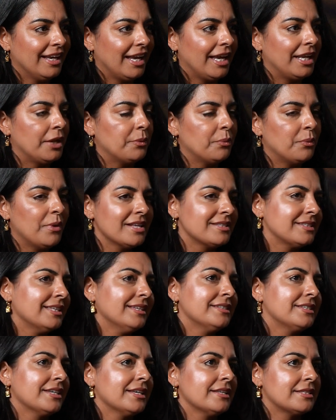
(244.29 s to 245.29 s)
And it
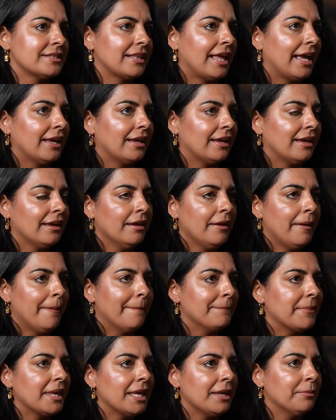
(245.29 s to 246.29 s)
wasn't just like
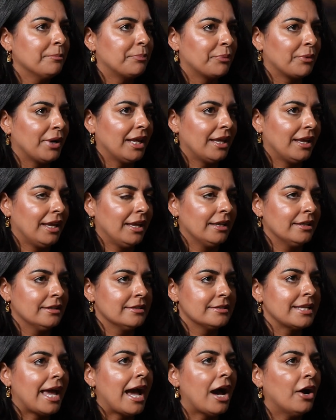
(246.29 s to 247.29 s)
me
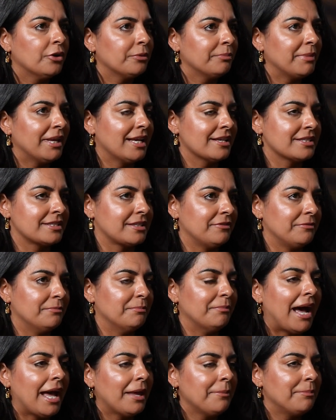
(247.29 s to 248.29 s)
breaking down because of
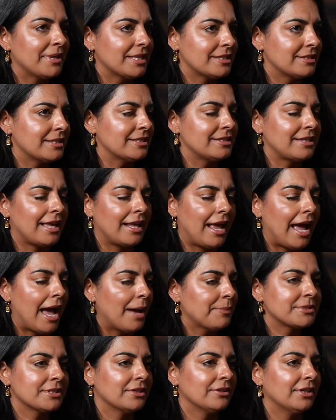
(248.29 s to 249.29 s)
my business that
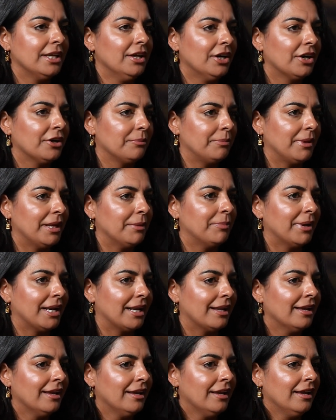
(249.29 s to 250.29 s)
absolutely hurt me,
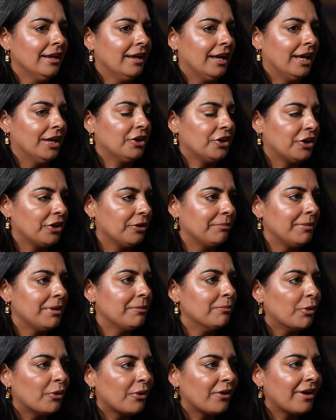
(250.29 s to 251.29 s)
but it hurt me
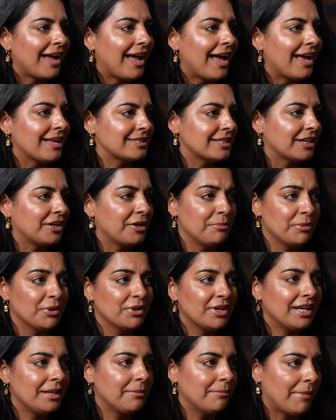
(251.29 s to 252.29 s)
more as a
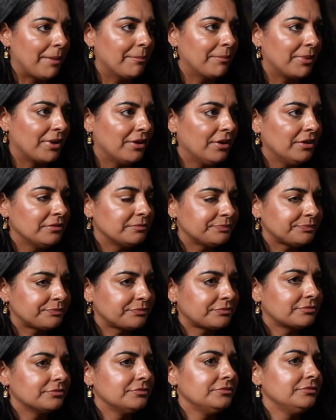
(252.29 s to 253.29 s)
community member
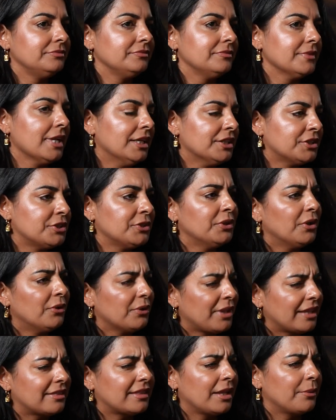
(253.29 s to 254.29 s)
to
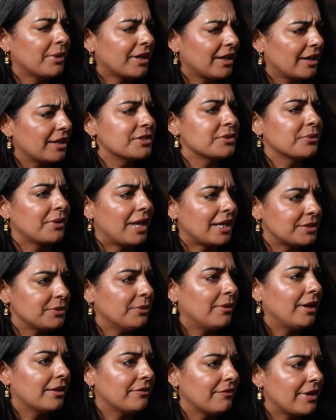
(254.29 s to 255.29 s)
know that they were going to do that
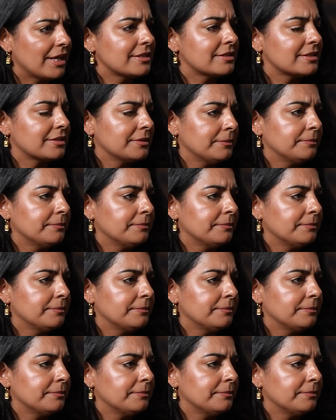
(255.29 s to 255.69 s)
to all of us.